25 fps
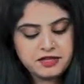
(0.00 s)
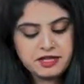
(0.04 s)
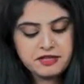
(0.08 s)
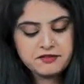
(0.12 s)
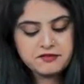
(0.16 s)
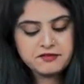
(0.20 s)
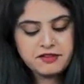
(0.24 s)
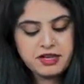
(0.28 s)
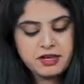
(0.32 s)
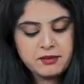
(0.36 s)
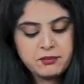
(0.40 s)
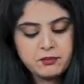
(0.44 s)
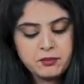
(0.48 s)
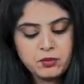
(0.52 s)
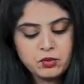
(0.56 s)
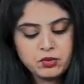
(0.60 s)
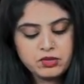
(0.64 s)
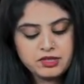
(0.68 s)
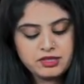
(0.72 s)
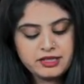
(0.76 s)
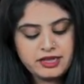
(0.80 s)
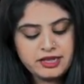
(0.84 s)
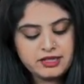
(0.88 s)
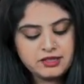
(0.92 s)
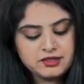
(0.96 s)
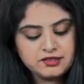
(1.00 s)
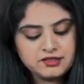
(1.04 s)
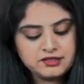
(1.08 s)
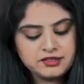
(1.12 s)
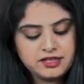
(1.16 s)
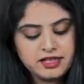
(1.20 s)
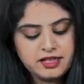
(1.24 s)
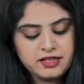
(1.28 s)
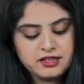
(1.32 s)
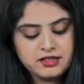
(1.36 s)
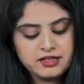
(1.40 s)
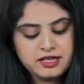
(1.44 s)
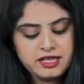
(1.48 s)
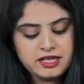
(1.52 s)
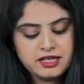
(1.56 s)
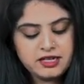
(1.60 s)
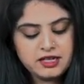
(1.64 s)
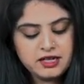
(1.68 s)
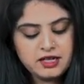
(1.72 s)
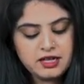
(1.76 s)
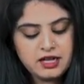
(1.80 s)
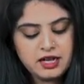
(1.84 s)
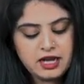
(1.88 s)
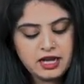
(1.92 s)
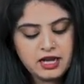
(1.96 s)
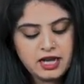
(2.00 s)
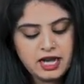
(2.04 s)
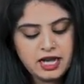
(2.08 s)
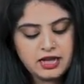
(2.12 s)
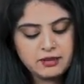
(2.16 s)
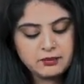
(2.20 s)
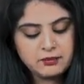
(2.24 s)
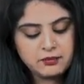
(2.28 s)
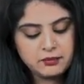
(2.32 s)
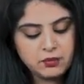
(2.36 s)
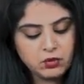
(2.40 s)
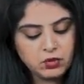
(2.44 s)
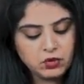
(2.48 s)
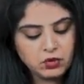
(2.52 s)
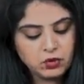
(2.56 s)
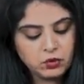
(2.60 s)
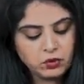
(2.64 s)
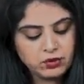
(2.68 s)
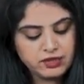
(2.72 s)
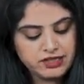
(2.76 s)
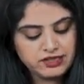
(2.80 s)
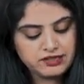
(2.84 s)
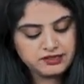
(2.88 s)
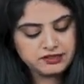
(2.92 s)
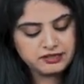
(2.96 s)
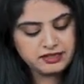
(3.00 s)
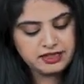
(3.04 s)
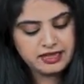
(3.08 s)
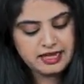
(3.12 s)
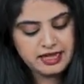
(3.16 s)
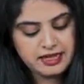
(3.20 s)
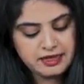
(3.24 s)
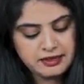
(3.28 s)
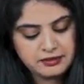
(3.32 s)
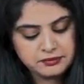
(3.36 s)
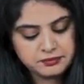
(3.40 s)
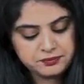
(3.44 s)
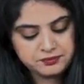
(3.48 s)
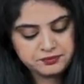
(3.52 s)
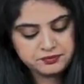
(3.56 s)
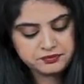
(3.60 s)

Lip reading: if I put that cell in a hypotonic saline,